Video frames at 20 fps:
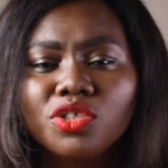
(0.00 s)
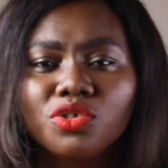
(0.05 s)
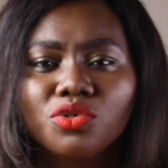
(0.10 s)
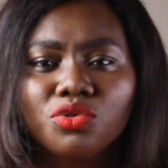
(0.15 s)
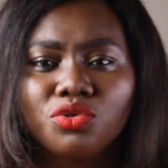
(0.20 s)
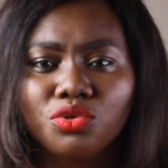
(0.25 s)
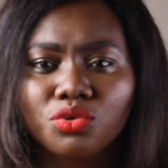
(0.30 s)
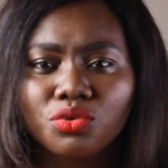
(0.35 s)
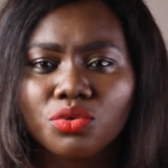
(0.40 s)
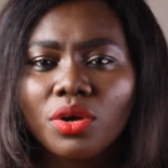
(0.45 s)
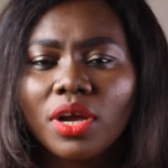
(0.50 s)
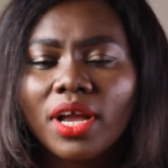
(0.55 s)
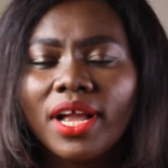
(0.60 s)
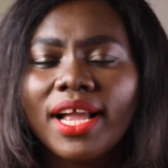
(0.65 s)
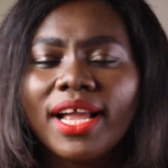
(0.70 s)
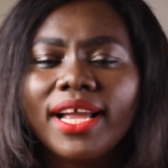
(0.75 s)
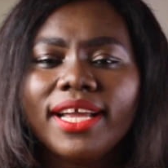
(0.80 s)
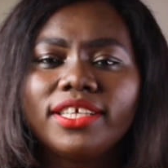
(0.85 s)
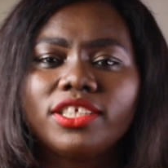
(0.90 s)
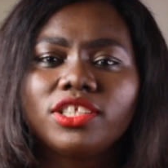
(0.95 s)
to do
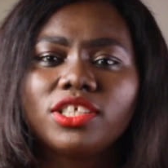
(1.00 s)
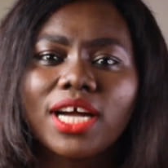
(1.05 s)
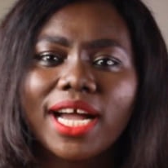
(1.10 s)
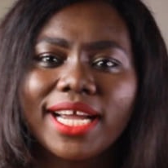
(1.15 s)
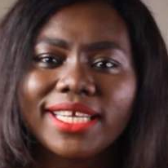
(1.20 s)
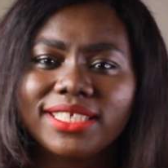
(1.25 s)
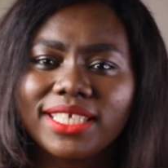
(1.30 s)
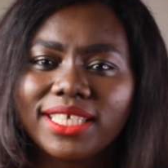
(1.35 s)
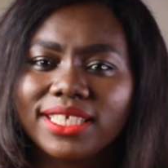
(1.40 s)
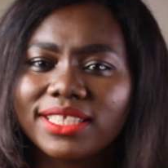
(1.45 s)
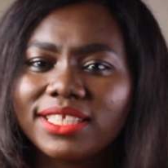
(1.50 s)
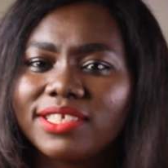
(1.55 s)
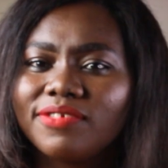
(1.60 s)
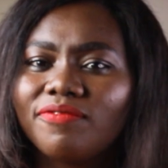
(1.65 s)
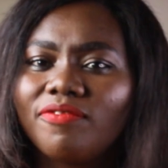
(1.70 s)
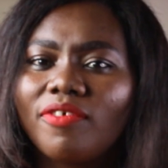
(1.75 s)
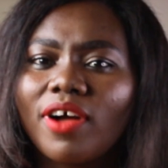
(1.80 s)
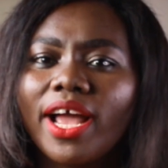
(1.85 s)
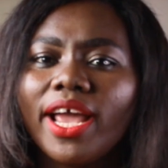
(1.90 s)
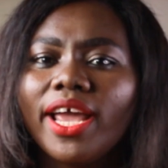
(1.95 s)
is to
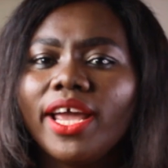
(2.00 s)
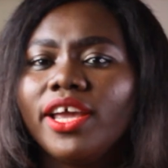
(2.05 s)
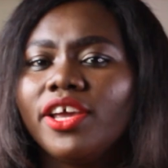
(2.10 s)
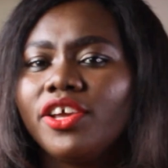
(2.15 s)
identify